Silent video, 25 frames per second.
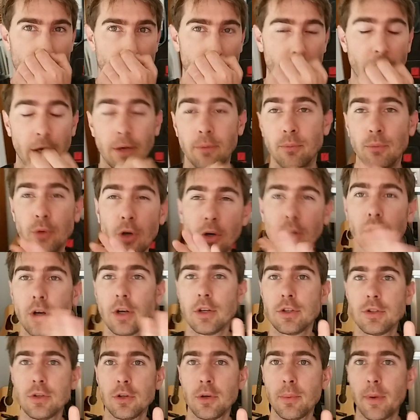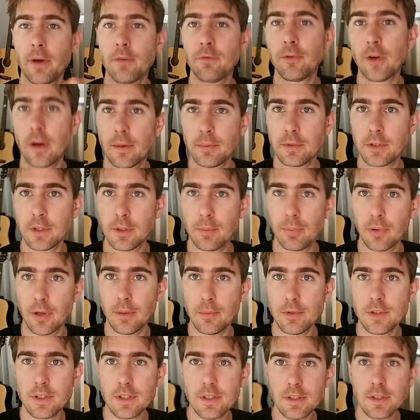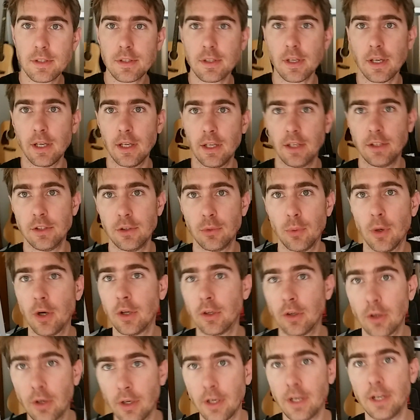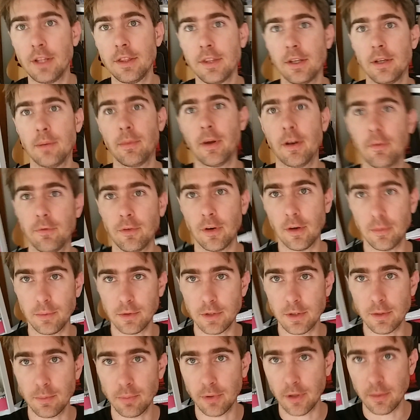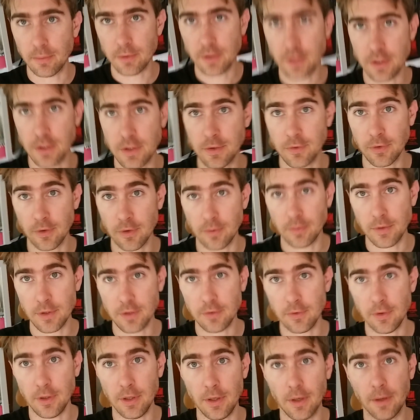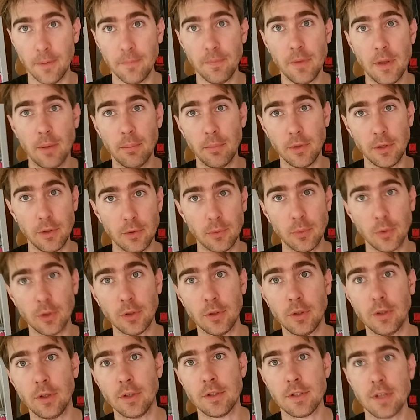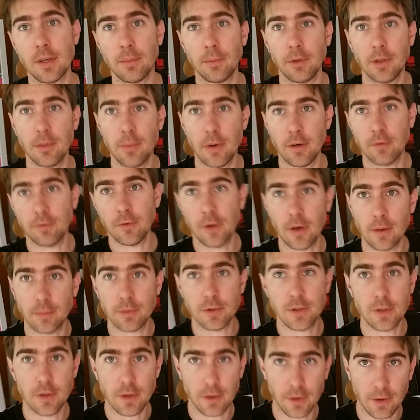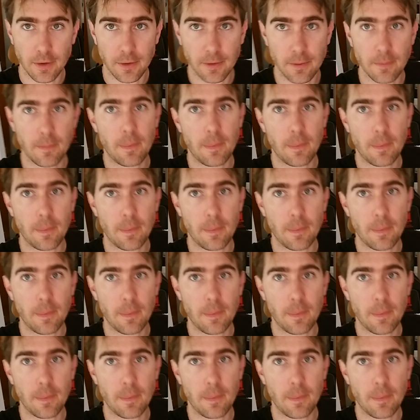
I'm not going to talk about fiber to the premises and you won't learn anything about fiber to the premises from this video, but you will learn something about fiber to the node.